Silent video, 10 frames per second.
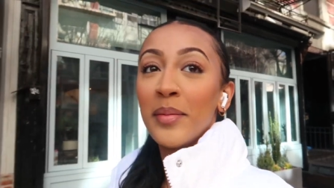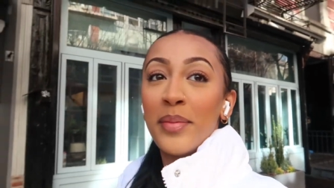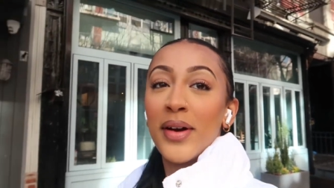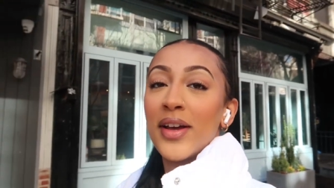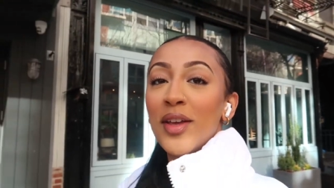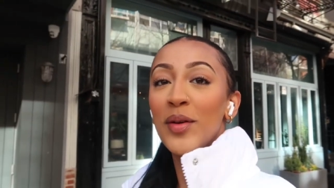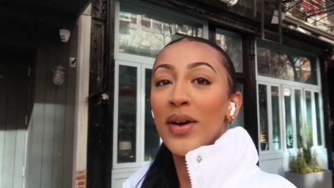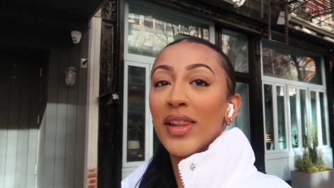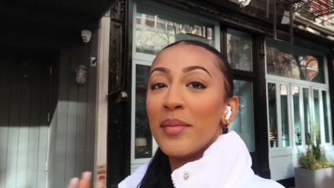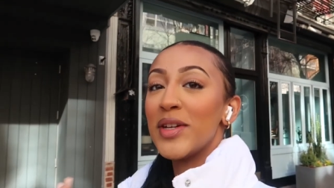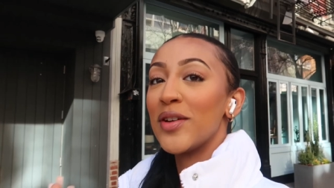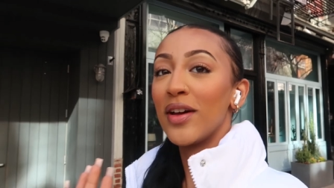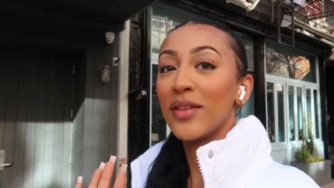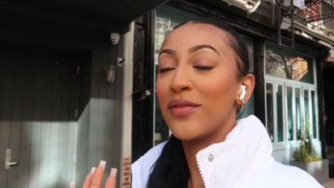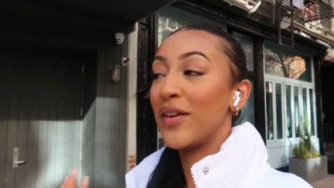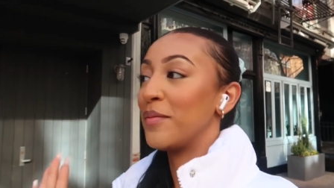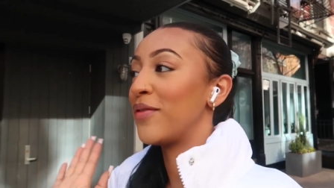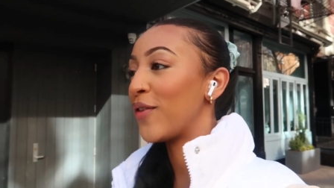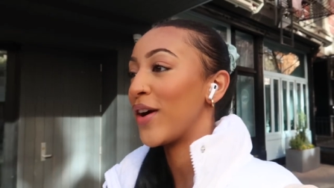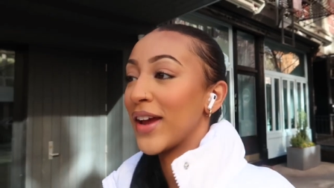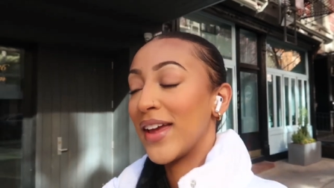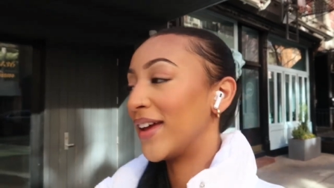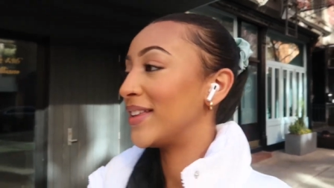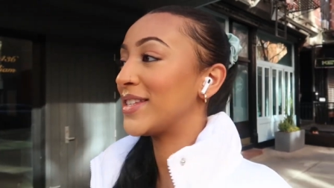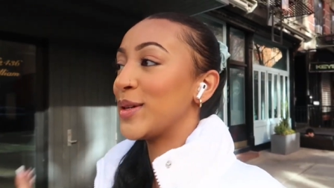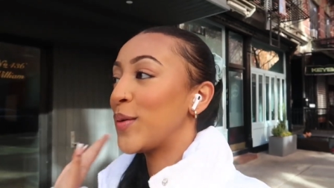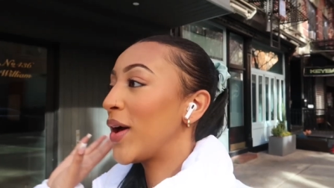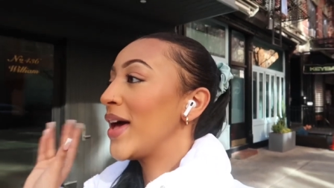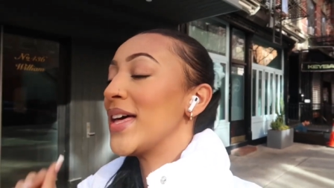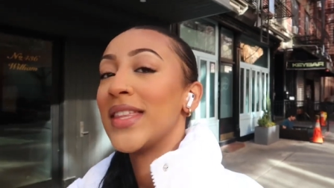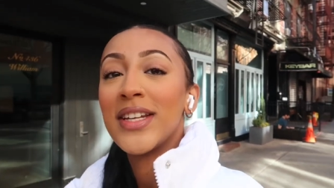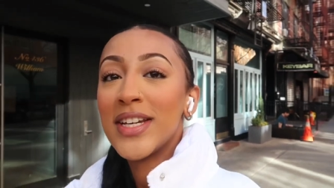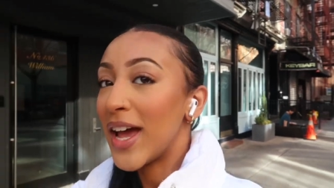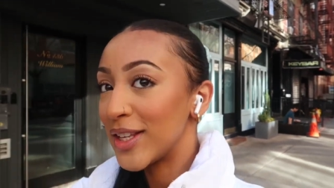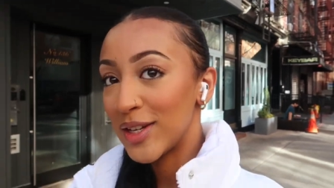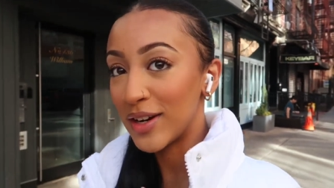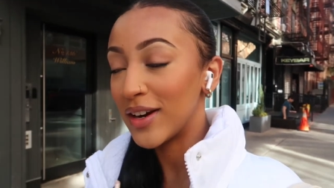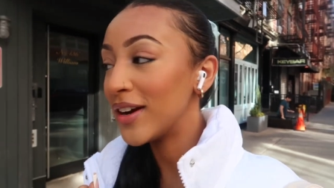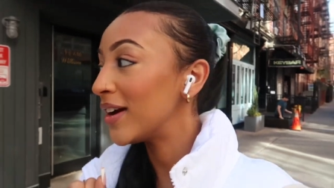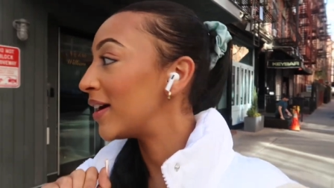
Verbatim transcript: But you know what, let me show y'all the fit before I get into the chatter.